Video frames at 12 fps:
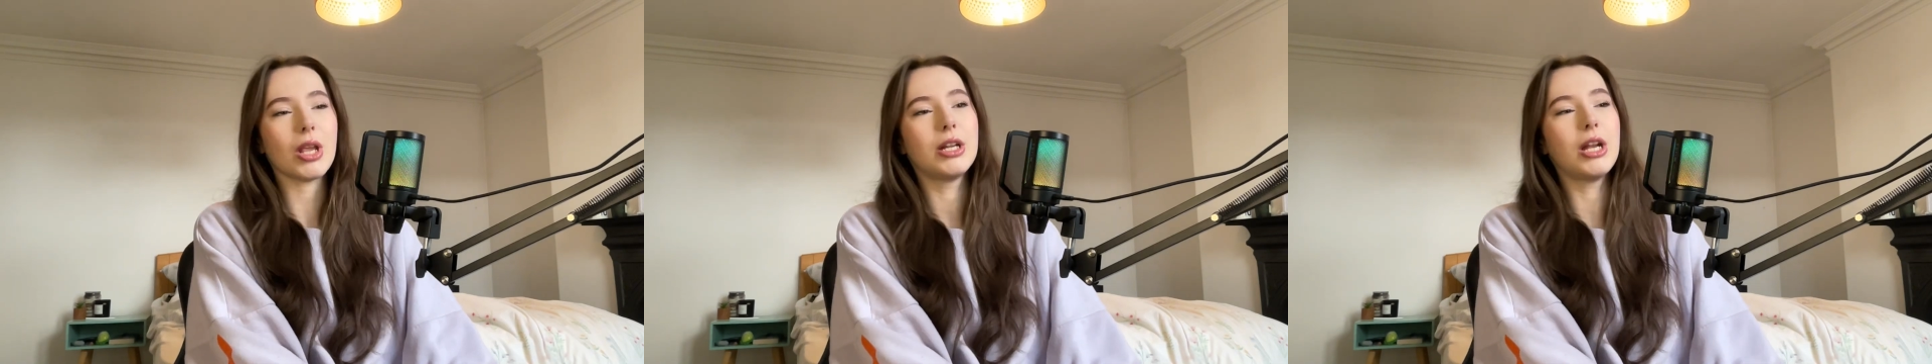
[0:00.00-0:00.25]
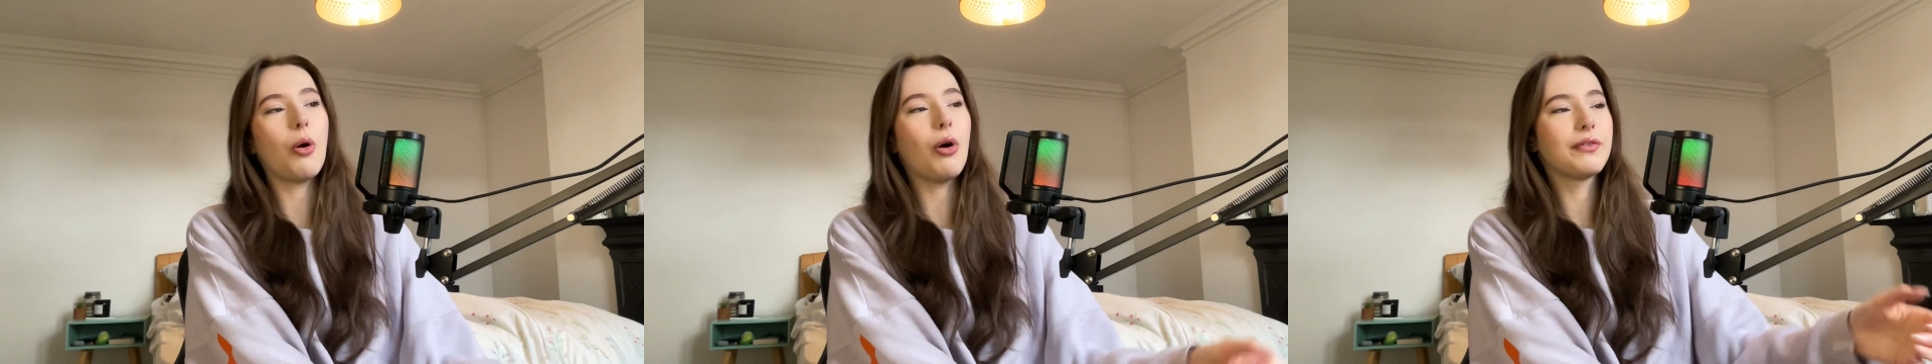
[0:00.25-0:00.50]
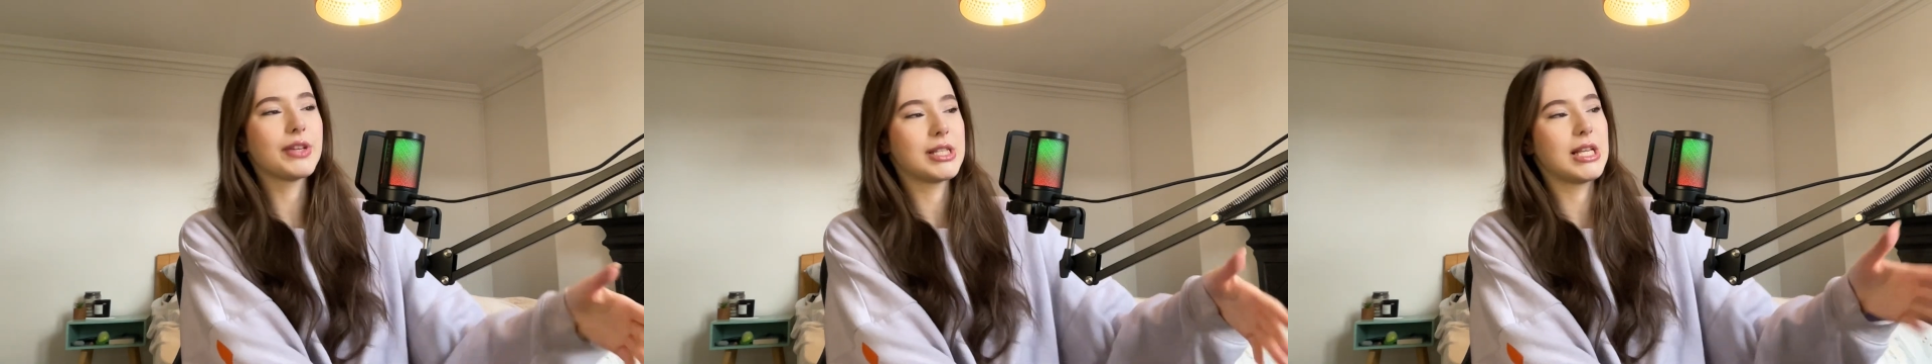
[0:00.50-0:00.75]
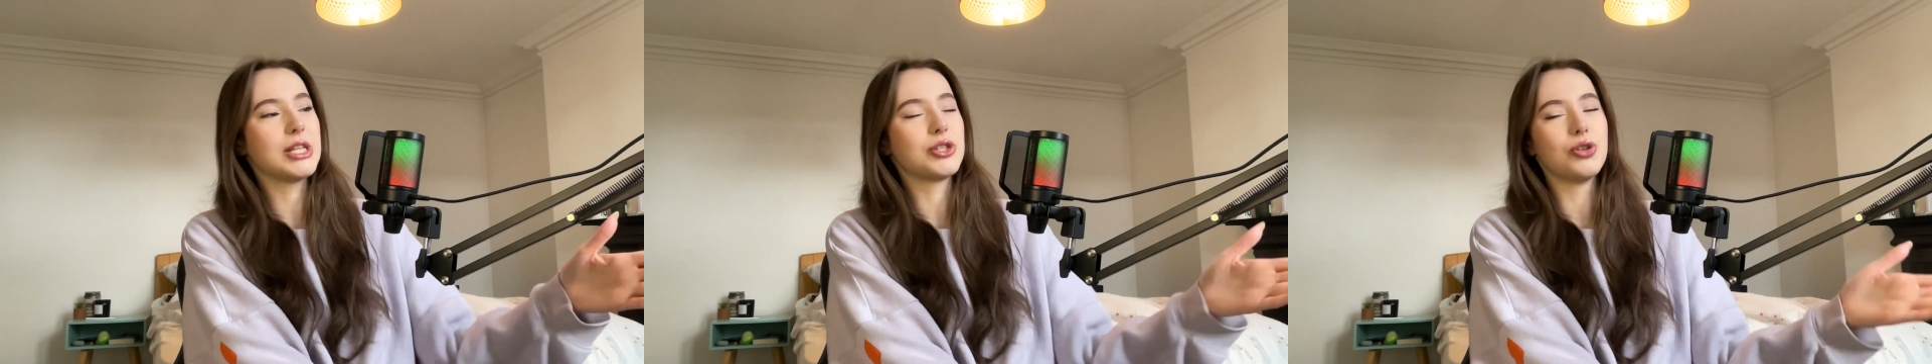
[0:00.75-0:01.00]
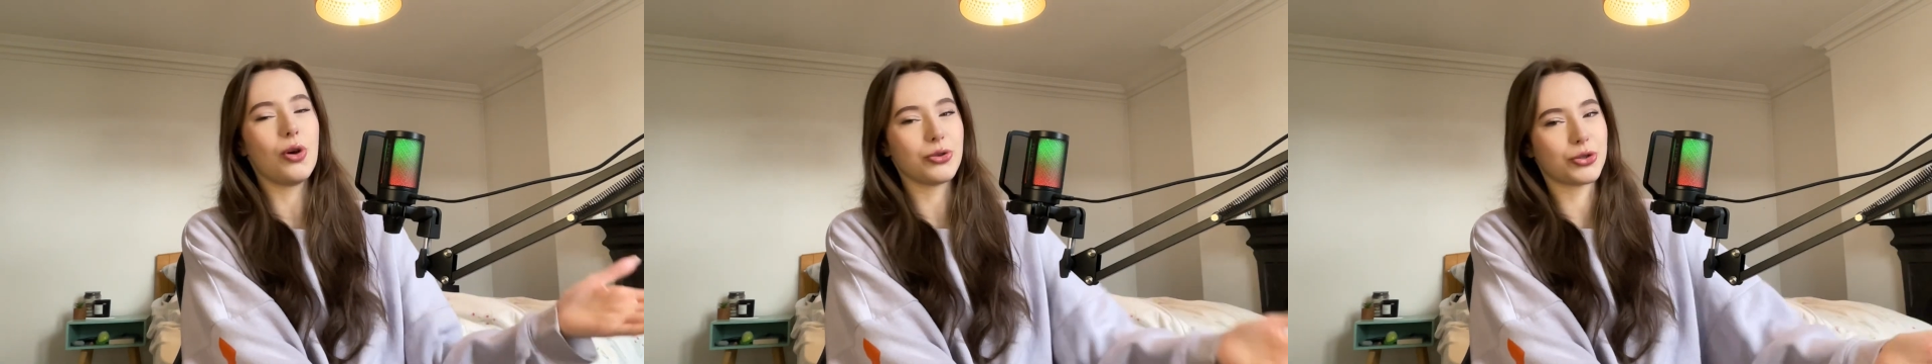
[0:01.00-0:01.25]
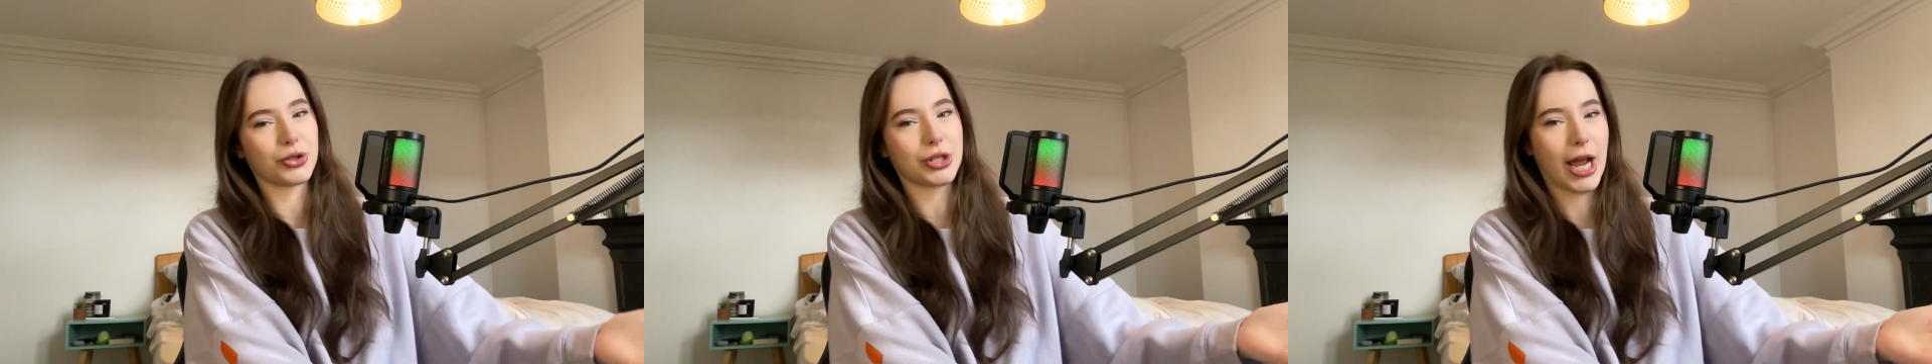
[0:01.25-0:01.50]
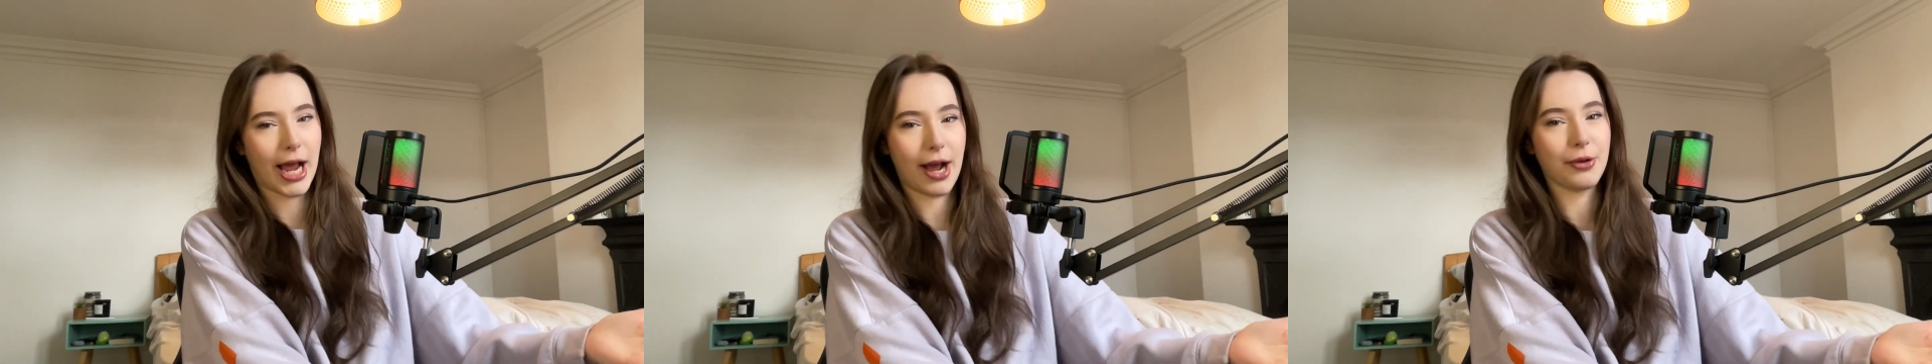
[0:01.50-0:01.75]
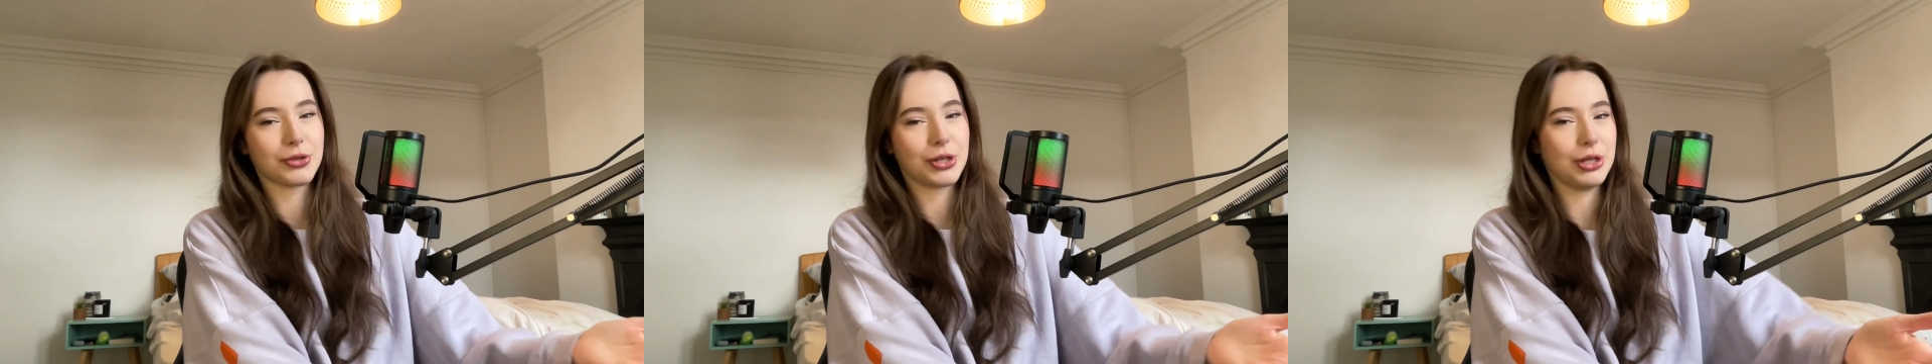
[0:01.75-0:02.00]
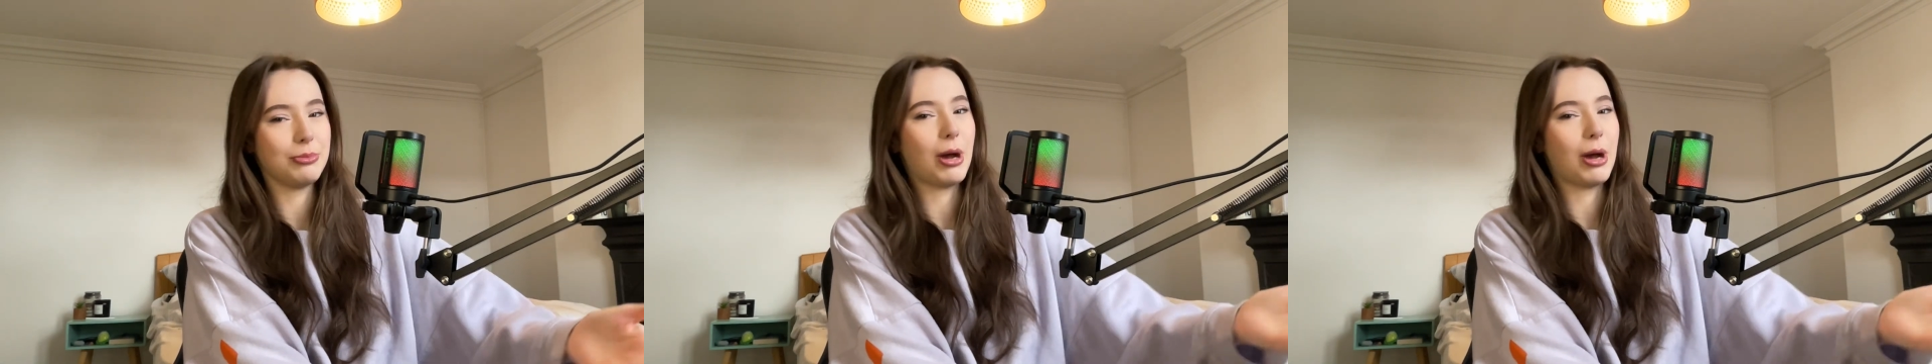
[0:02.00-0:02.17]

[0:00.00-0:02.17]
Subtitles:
Now obviously it's not just a house that you